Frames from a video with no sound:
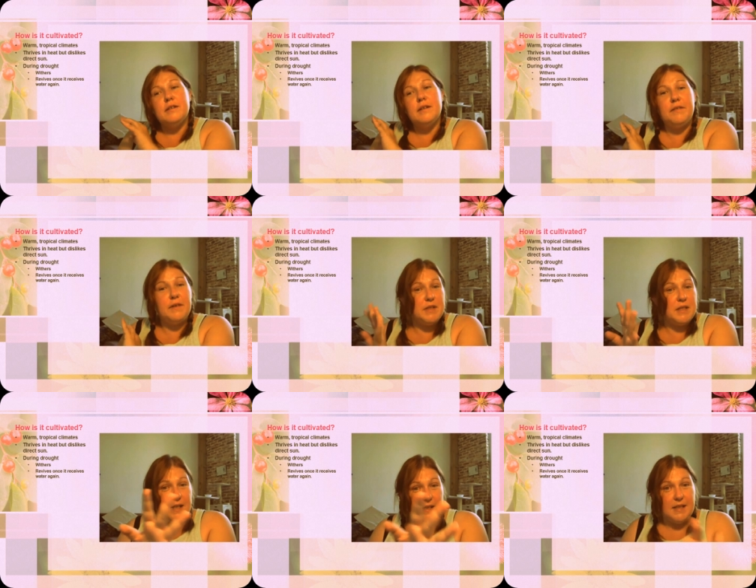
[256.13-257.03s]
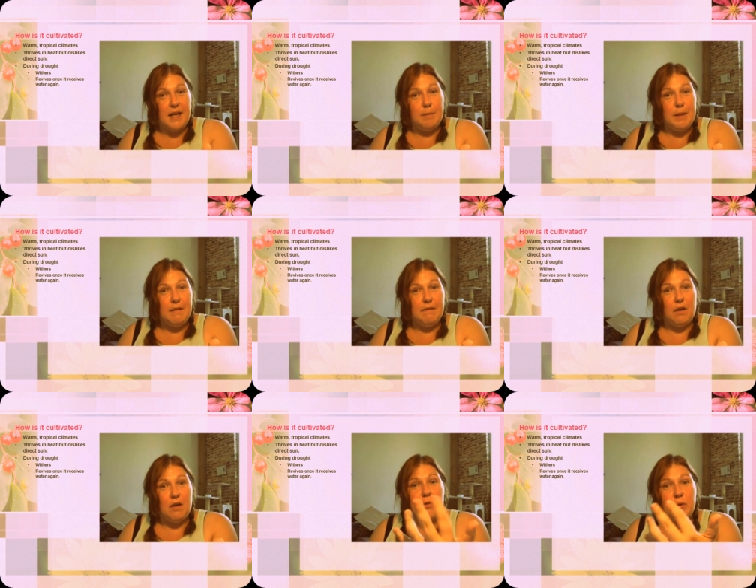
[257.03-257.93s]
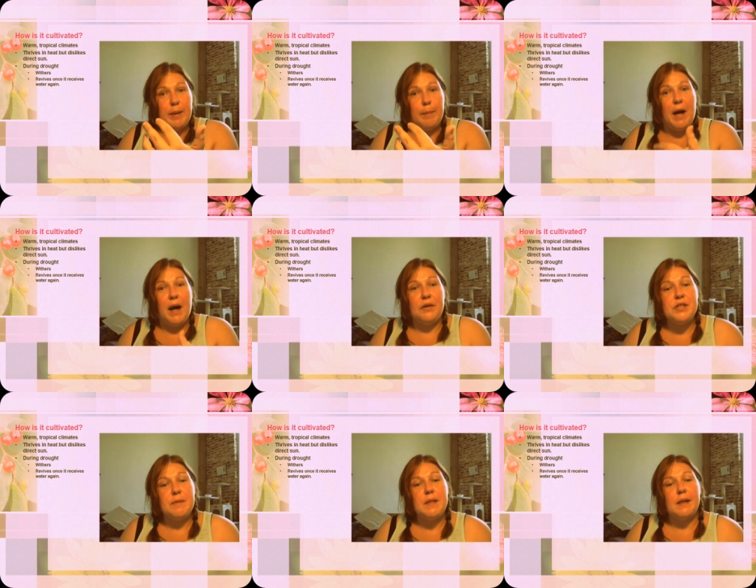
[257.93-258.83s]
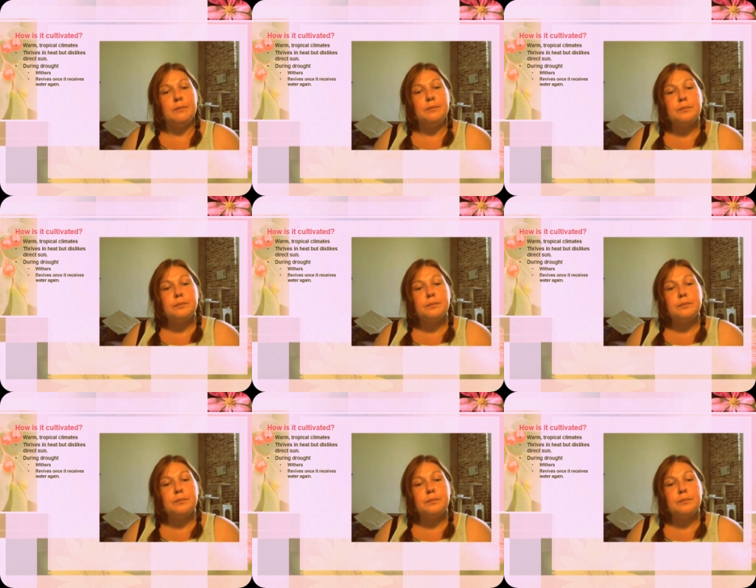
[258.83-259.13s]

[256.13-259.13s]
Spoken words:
if it was like, say, being farmed or in a pot or something,